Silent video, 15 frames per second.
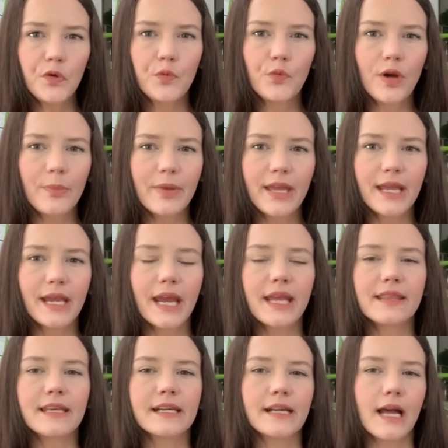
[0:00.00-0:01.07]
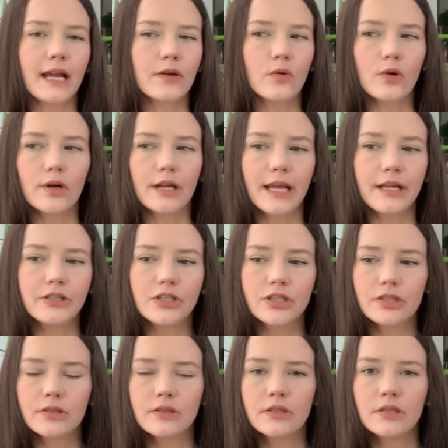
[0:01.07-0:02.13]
ribbing and then an I-cord edge.